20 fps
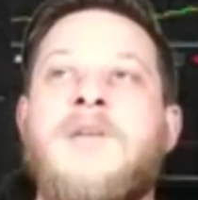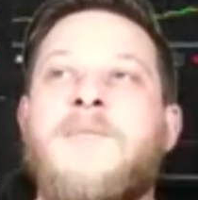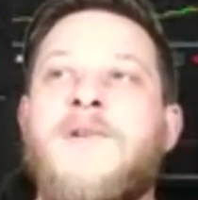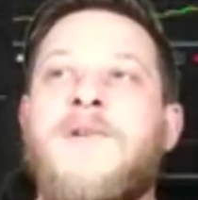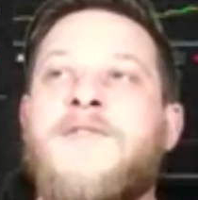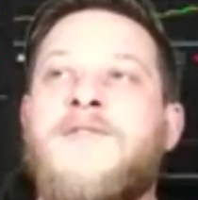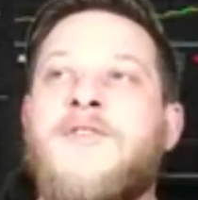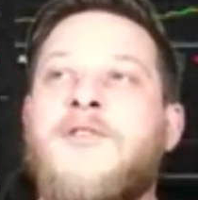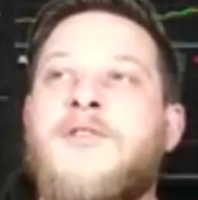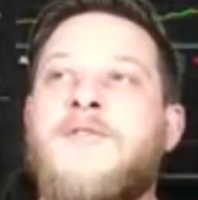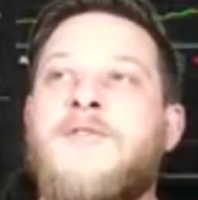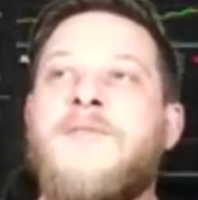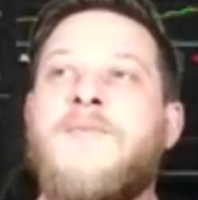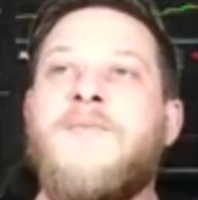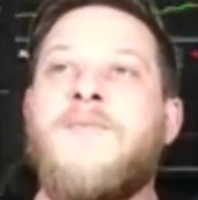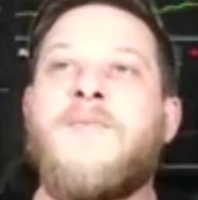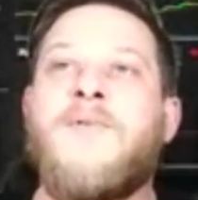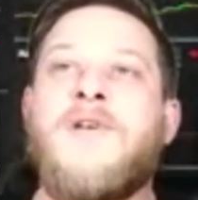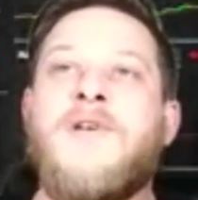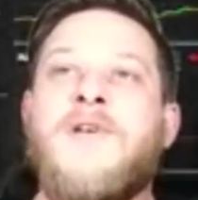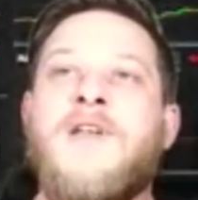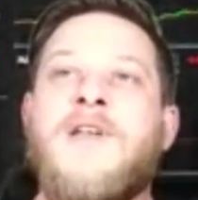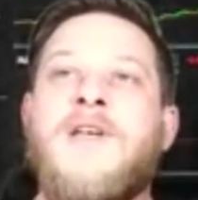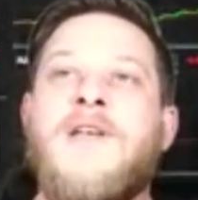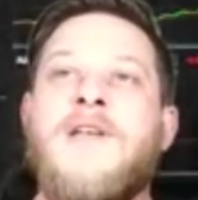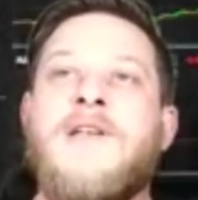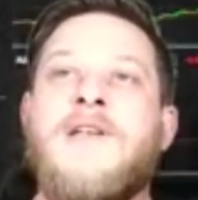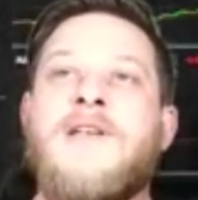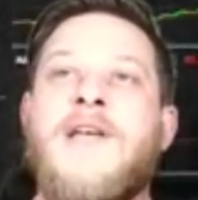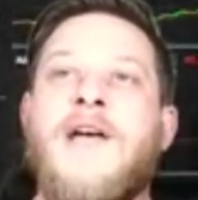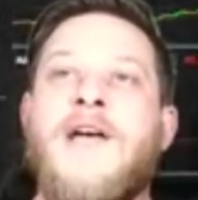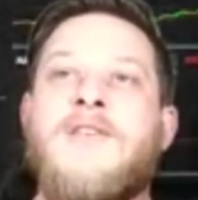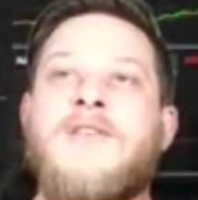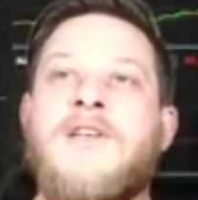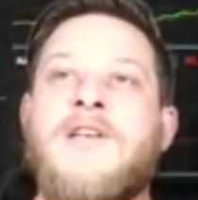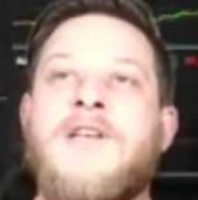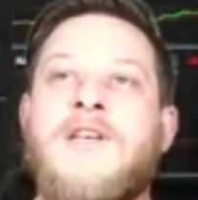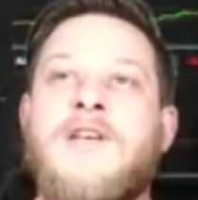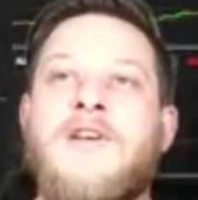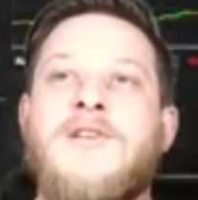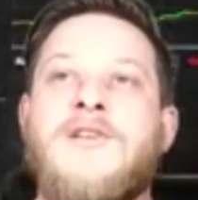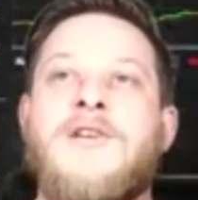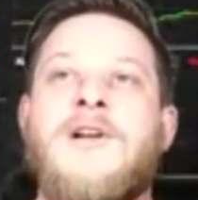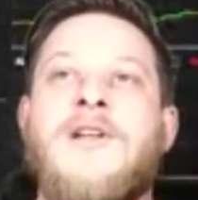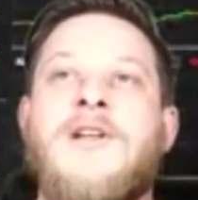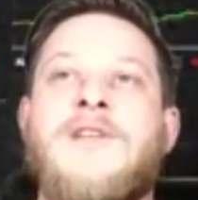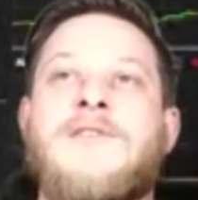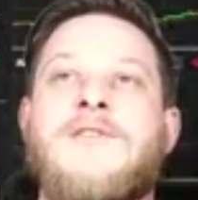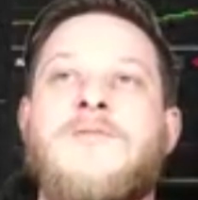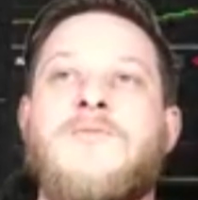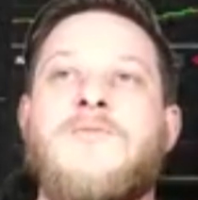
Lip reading: But if you're putting in down here at